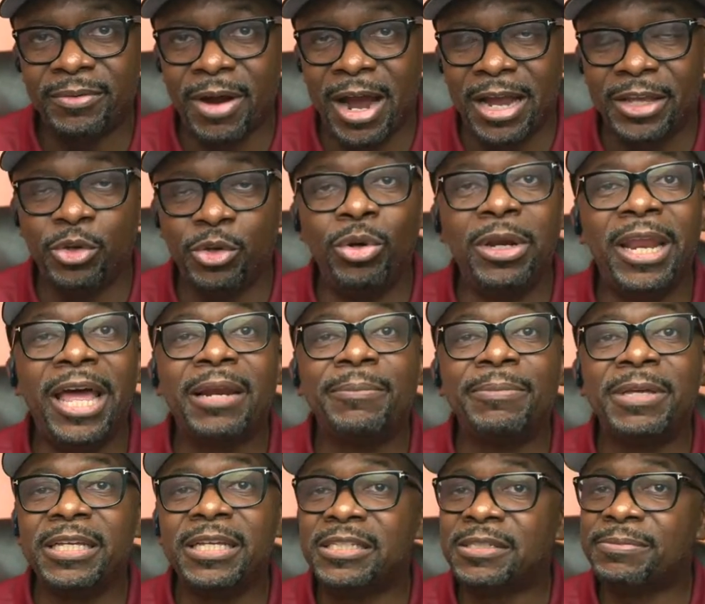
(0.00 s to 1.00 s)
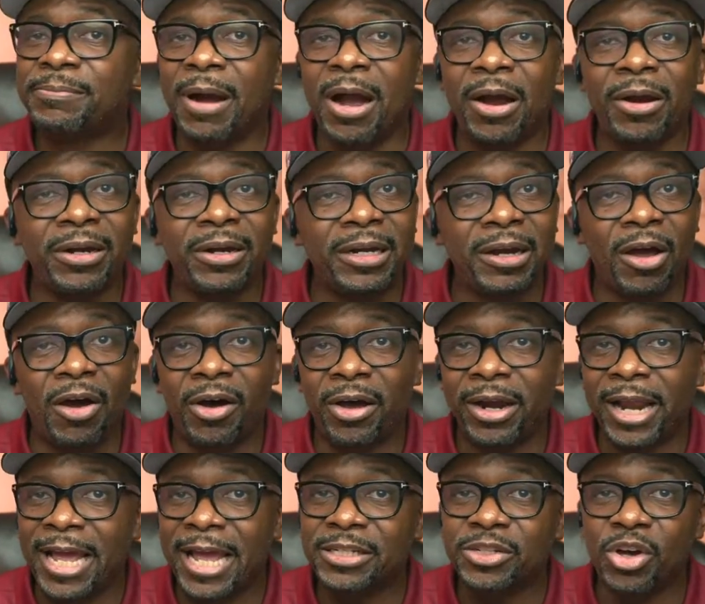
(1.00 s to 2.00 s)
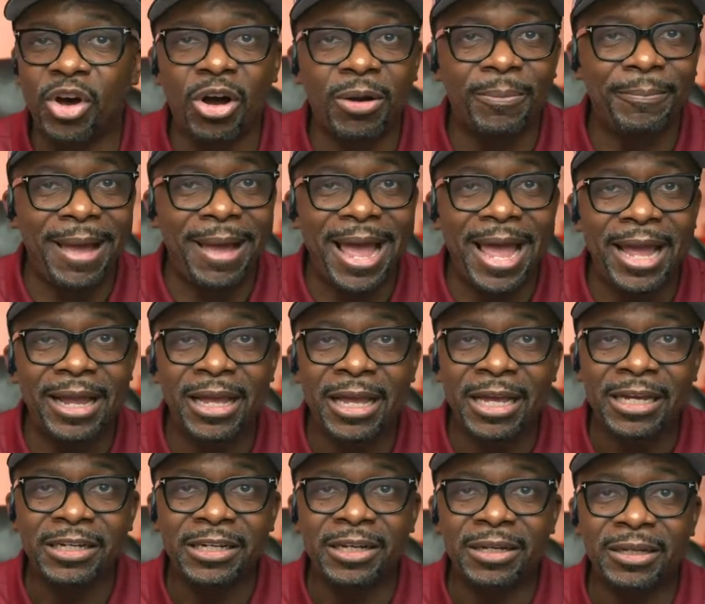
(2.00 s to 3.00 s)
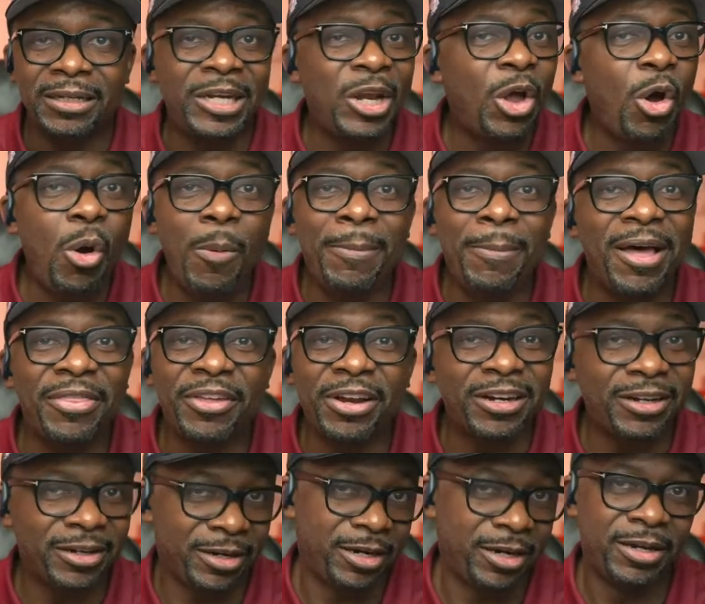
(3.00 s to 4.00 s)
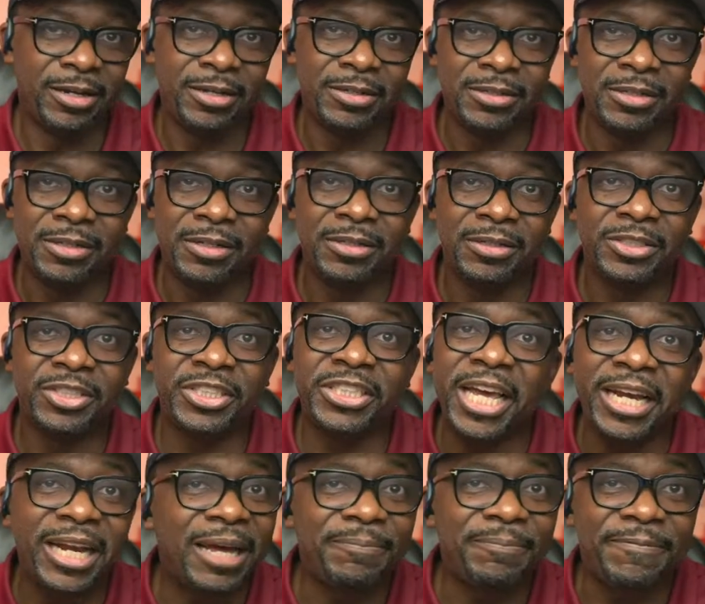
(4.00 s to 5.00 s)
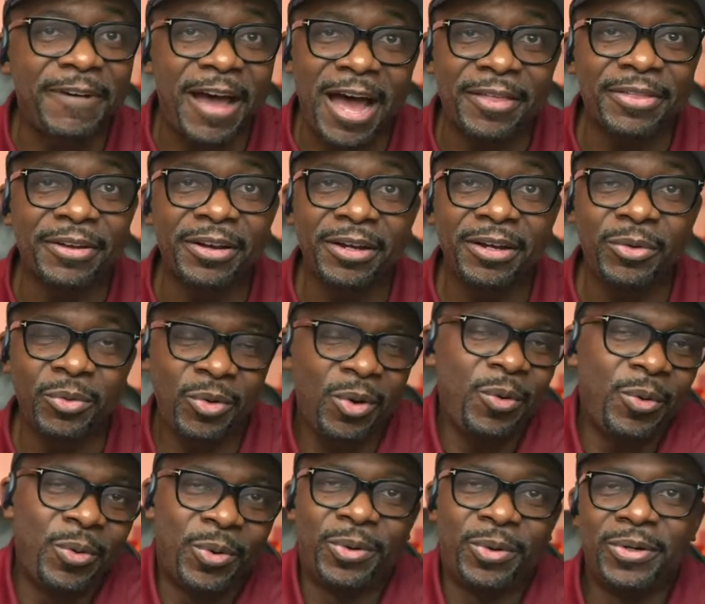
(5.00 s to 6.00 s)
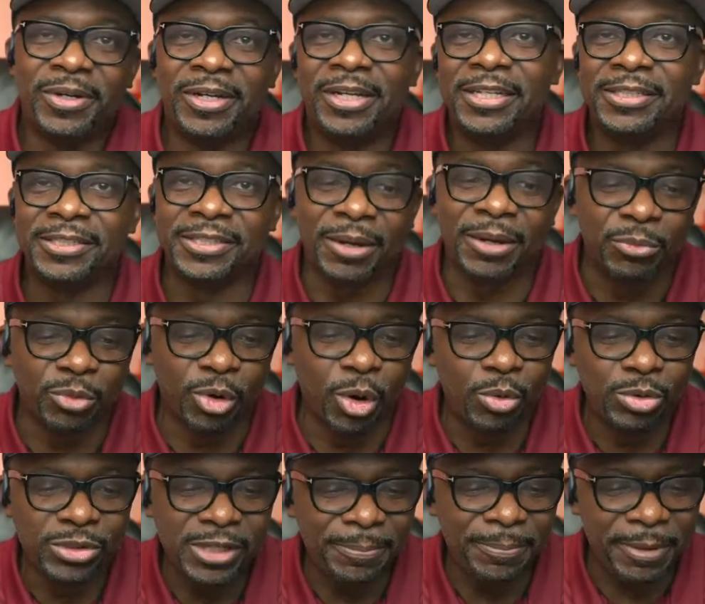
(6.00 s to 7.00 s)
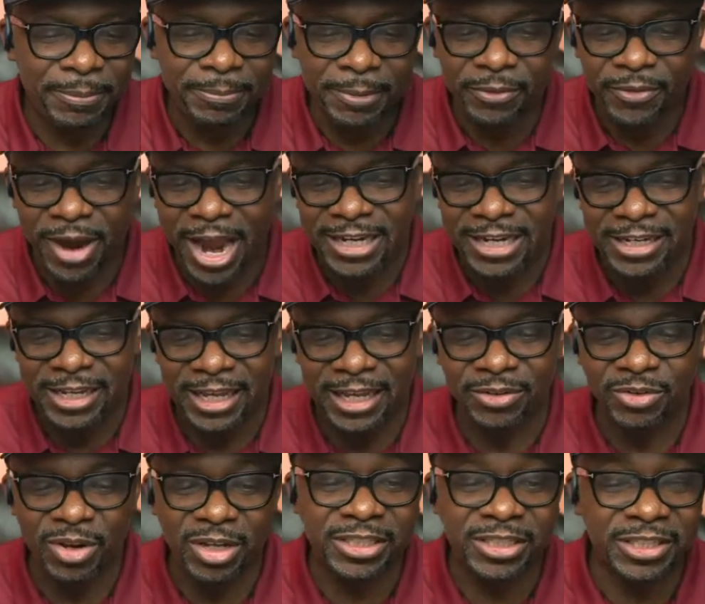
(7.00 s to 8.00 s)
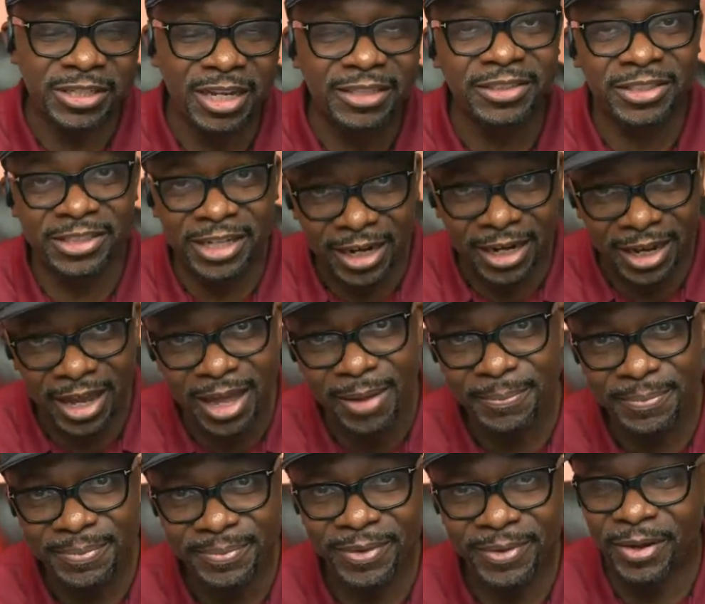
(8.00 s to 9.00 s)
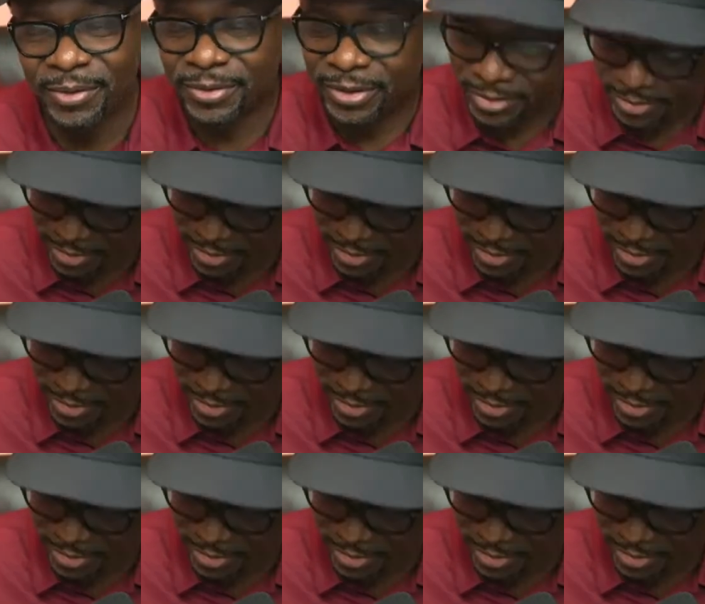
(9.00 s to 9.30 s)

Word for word: right? You let them get smart and all that, talk back. No, mother. Shut up, father. Whoo. Something rose up in me right then. Uh, shut, shut up. Oh,